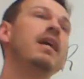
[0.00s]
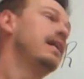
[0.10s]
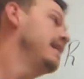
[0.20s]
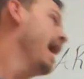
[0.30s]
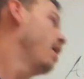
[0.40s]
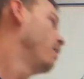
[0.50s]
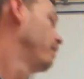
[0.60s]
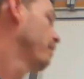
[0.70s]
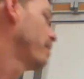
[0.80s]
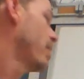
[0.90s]
now,
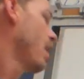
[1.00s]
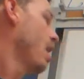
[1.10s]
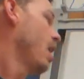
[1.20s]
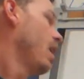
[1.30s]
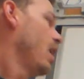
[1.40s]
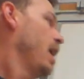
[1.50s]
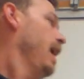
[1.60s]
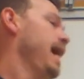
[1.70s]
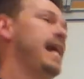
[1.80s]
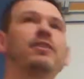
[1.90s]

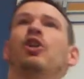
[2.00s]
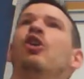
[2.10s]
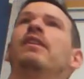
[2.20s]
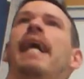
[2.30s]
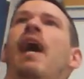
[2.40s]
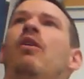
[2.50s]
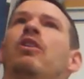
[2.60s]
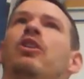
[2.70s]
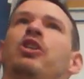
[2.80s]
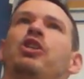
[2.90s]
it turns
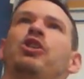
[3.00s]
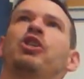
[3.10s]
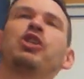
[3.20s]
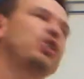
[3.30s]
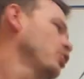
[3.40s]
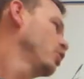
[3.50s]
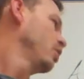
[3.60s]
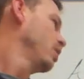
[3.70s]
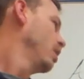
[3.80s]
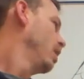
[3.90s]
out shh, shh,
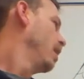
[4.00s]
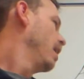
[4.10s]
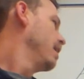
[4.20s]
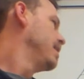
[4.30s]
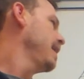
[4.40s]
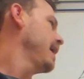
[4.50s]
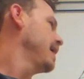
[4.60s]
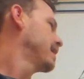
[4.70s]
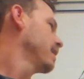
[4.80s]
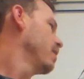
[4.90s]

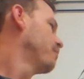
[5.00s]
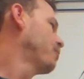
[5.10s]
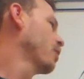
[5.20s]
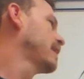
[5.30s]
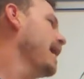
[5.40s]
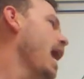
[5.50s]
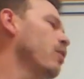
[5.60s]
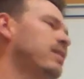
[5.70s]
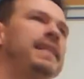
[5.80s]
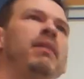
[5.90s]
that for
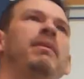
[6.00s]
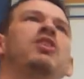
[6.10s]
calcium and